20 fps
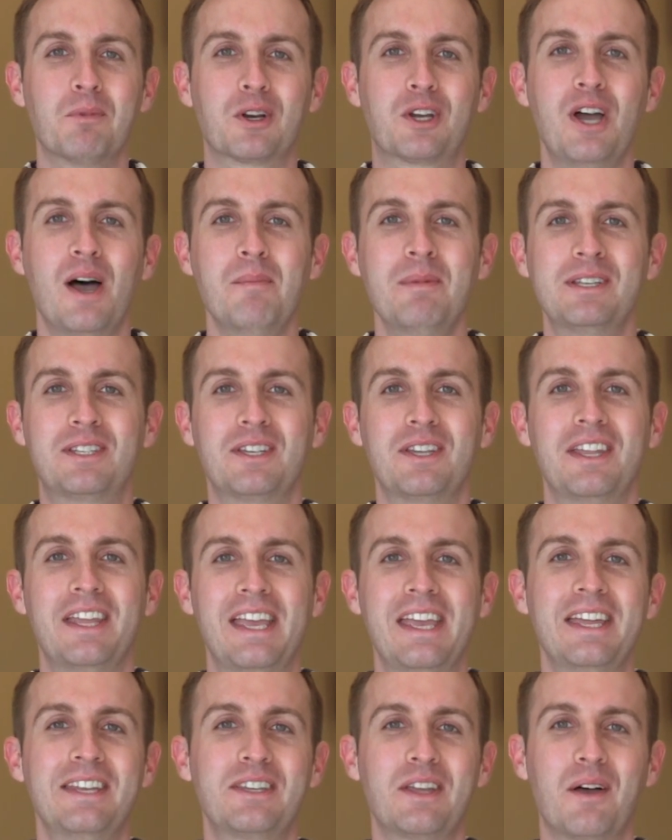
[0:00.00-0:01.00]
and we're coming to
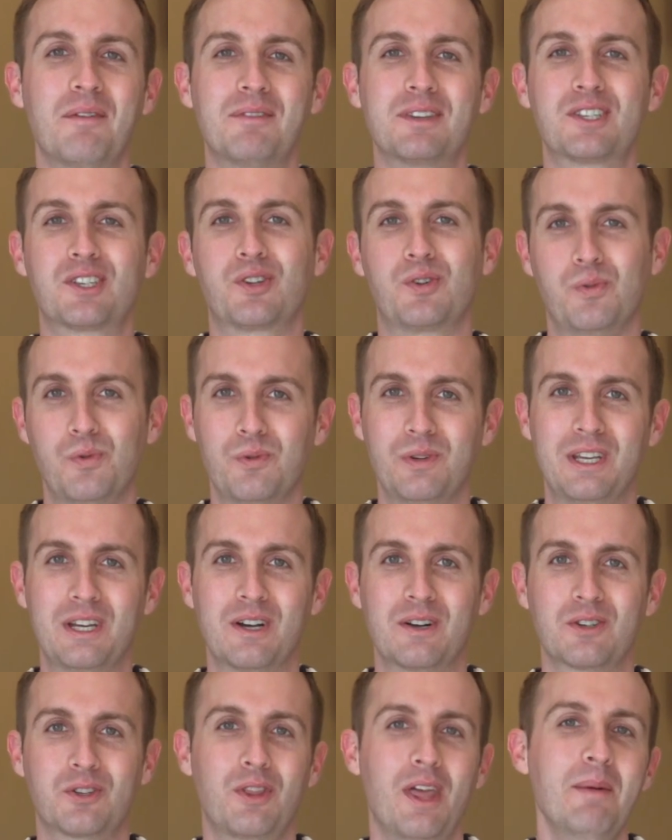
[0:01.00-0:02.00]
the end of the school
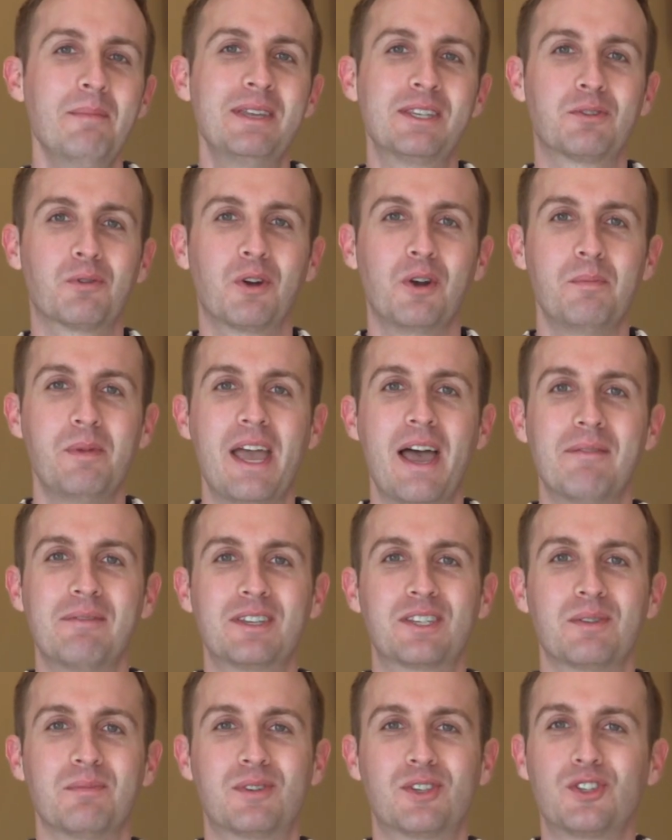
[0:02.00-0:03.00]
year, so that means we're going to be
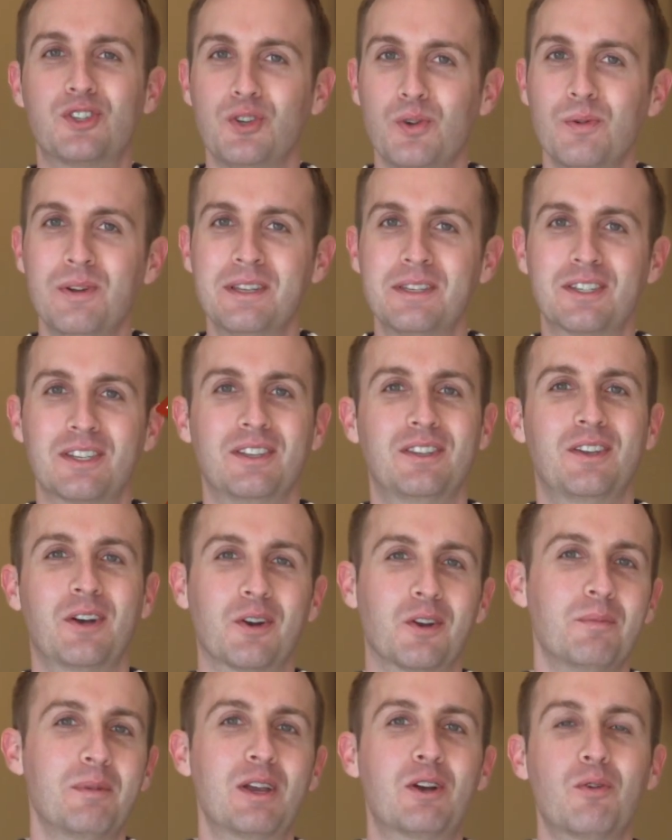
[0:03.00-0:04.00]
having some students that
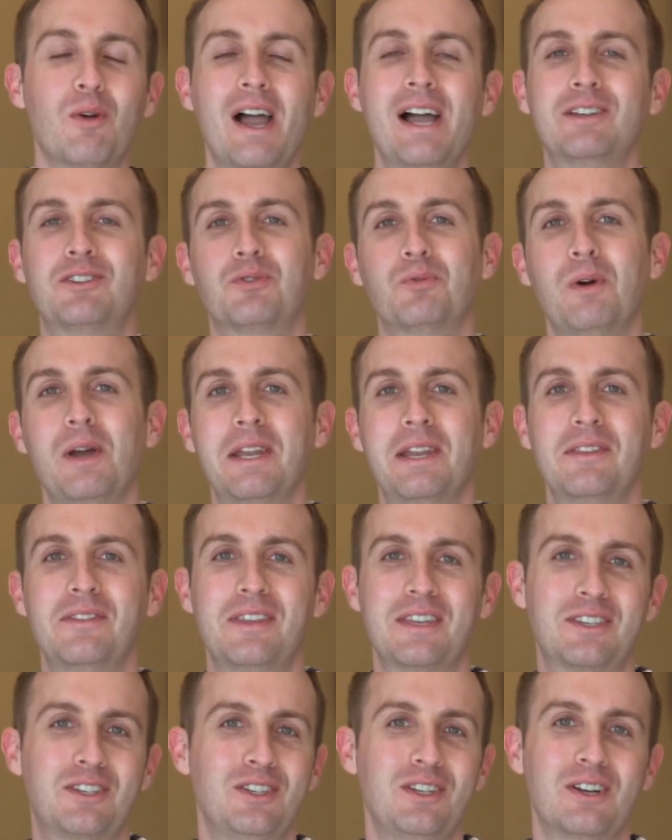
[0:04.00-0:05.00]
are going to be graduating
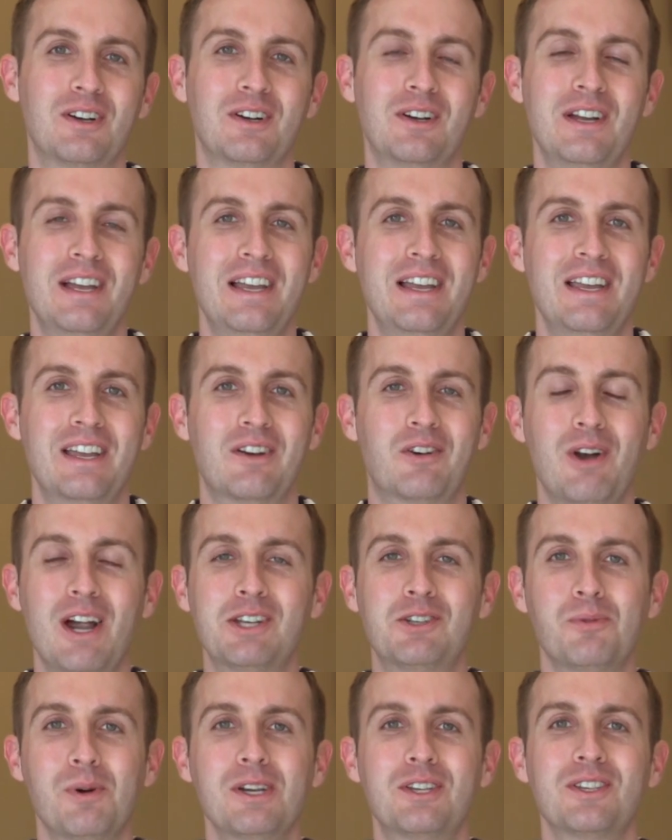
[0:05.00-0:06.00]
this year.
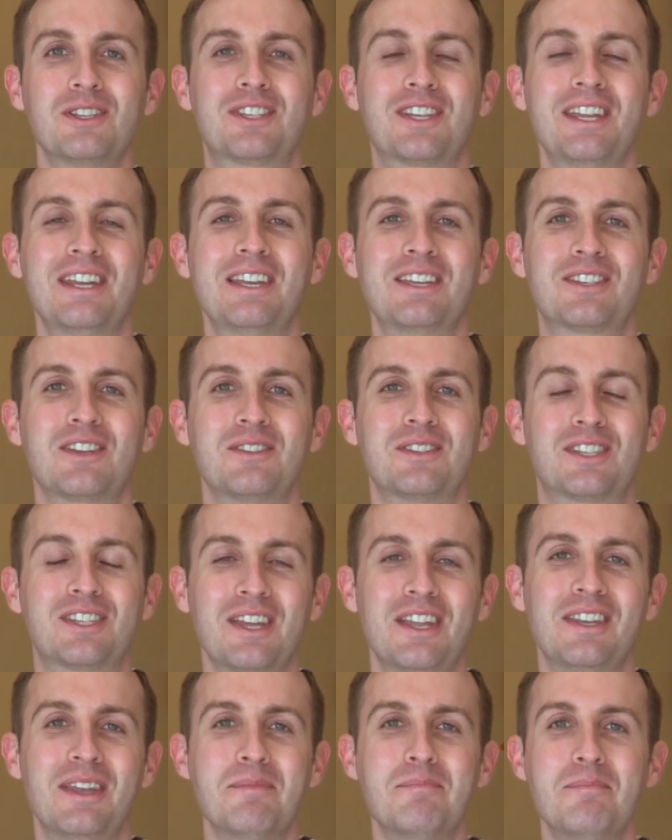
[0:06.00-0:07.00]
Graduation Sunday is on
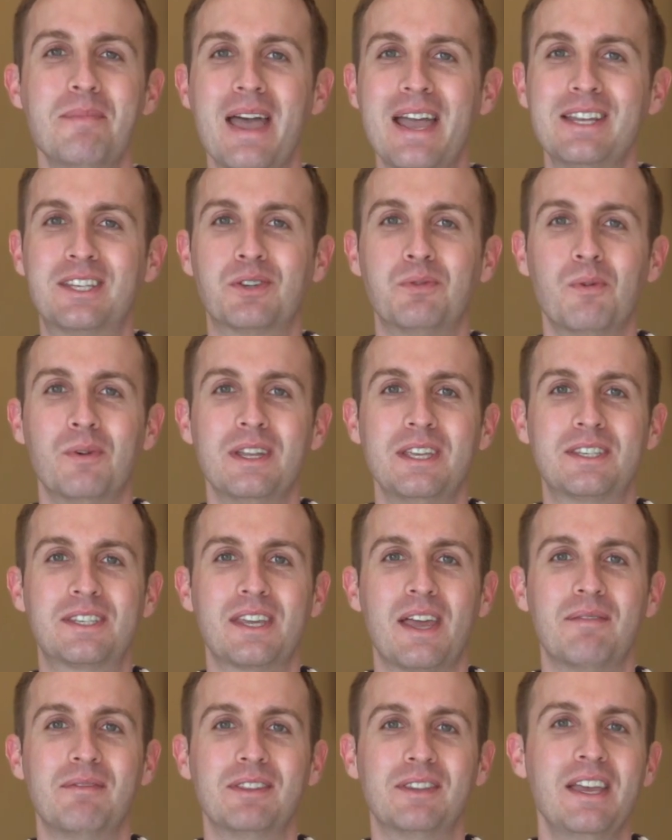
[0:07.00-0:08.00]
Sunday, May
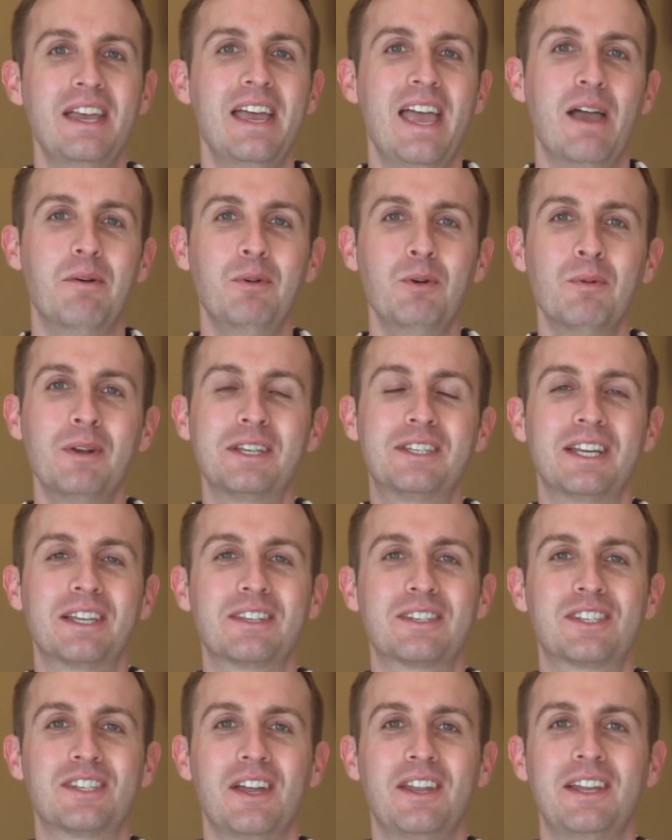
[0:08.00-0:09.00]
27th, and we want to
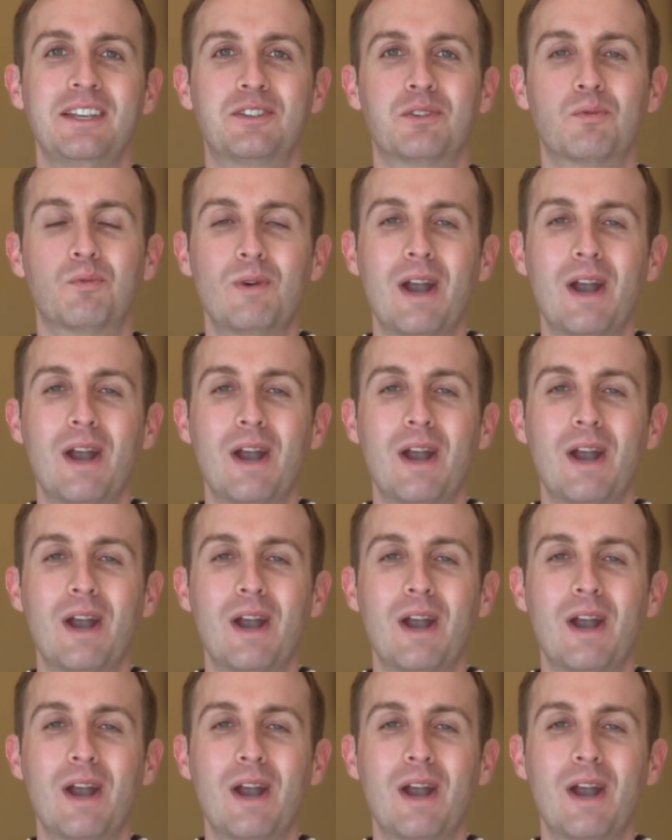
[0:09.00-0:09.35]
take this Sunday to